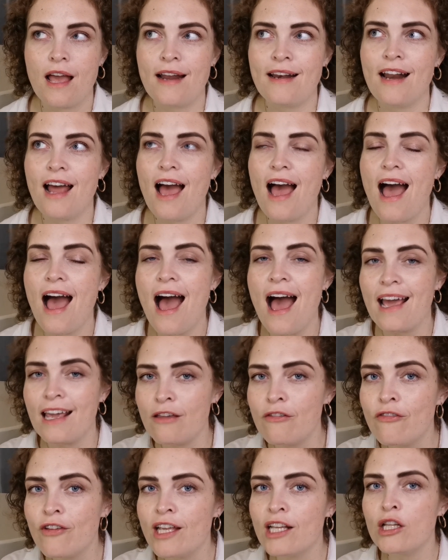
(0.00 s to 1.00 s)
And I
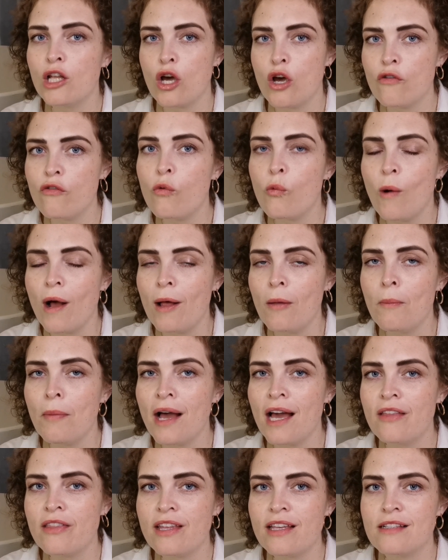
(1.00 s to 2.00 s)
feel overwhelmed
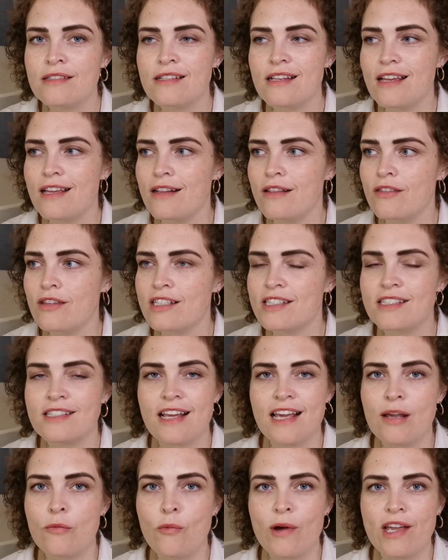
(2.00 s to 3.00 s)
by this in the
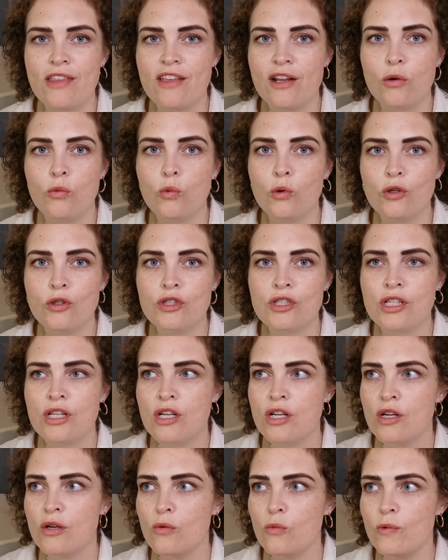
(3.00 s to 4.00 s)
same way that I would
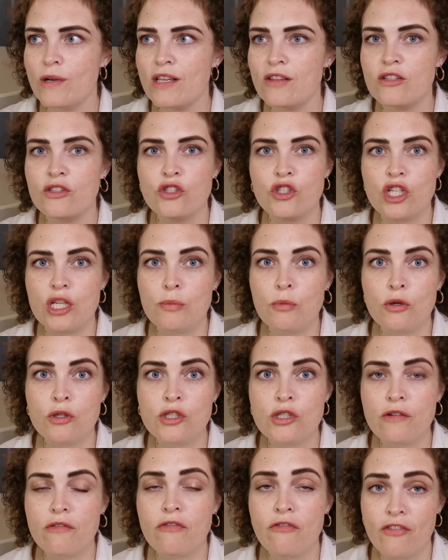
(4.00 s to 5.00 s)
with too
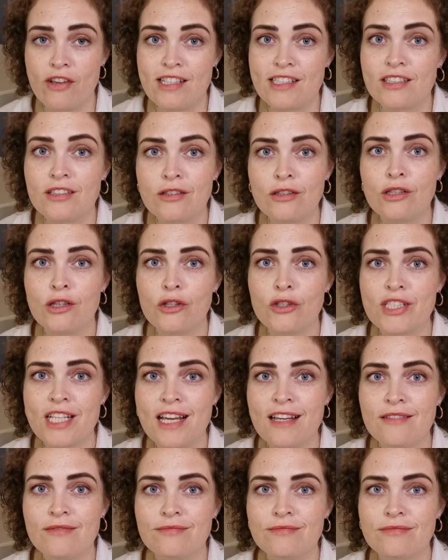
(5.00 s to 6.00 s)
much physical
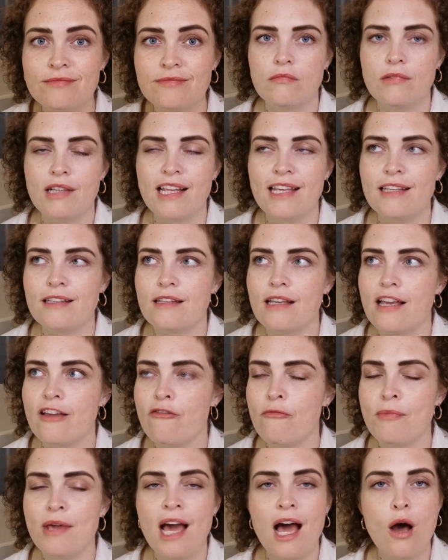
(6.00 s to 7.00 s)
clutter. Like
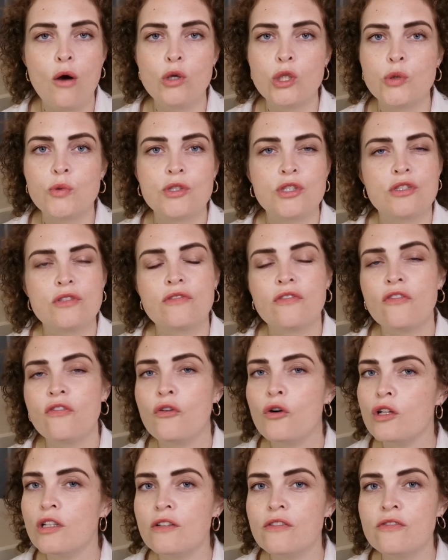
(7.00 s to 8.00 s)
if my house was just
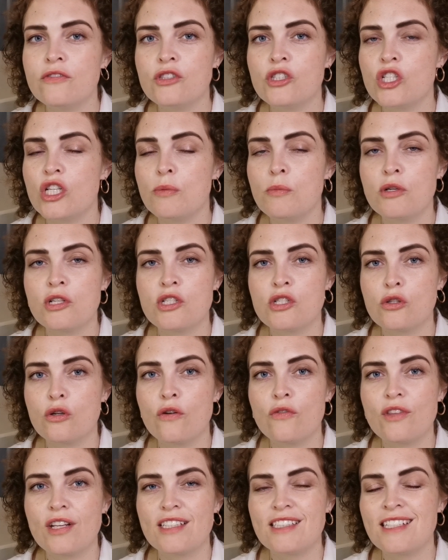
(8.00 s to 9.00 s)
full of too much
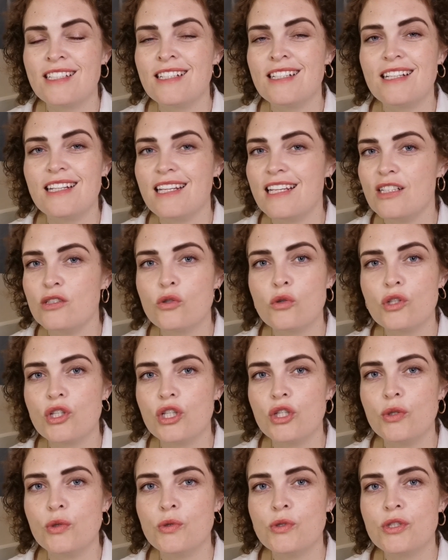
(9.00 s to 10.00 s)
stuff that I didn't need or
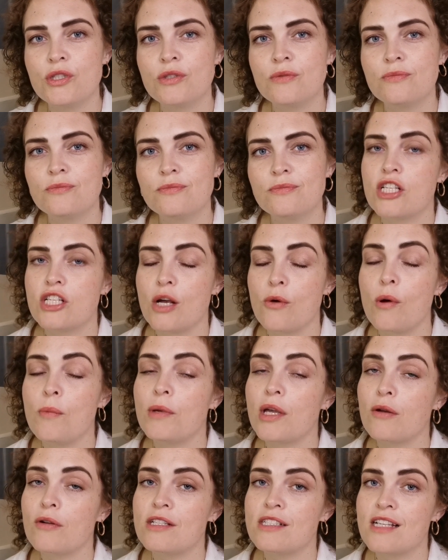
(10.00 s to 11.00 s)
use. So I'm
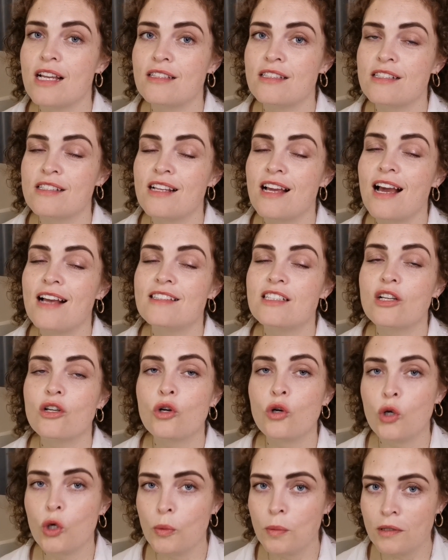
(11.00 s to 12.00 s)
going to set aside a
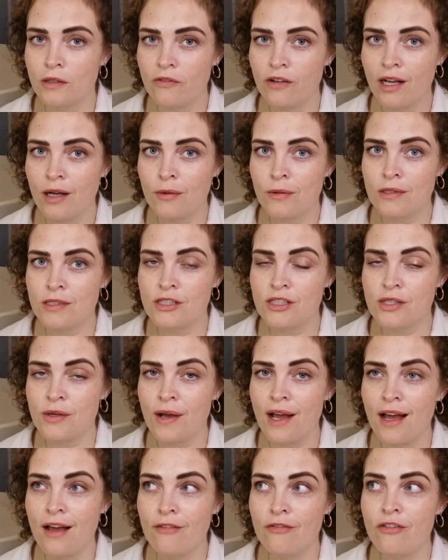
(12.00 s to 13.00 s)
couple of hours to
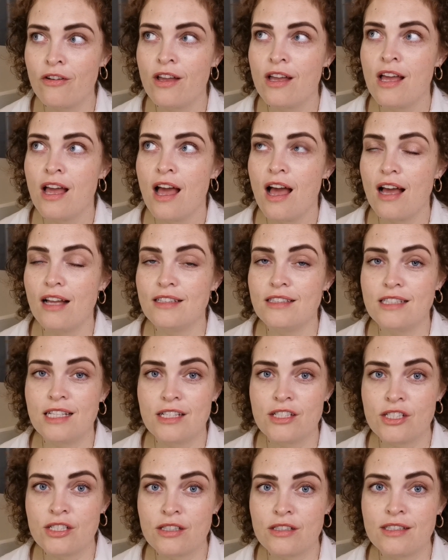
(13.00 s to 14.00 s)
have a
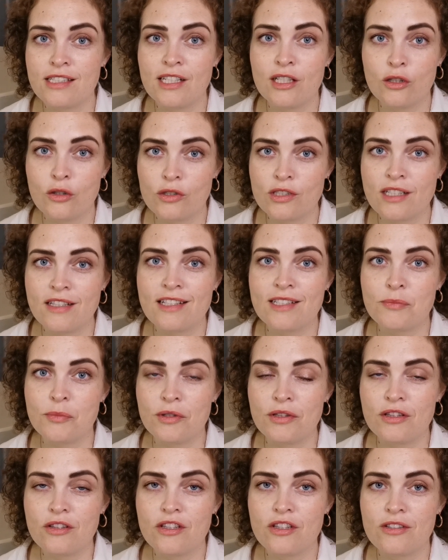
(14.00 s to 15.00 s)
digital declutter this
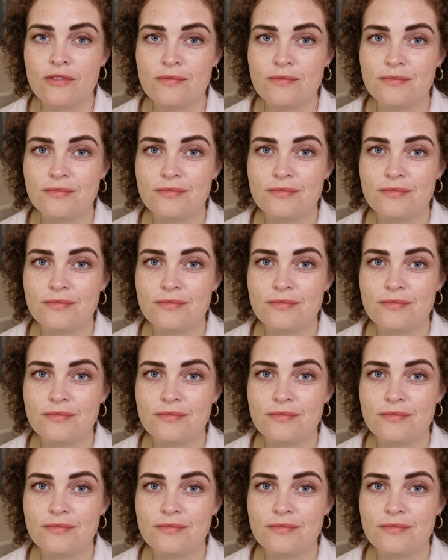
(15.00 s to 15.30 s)
month.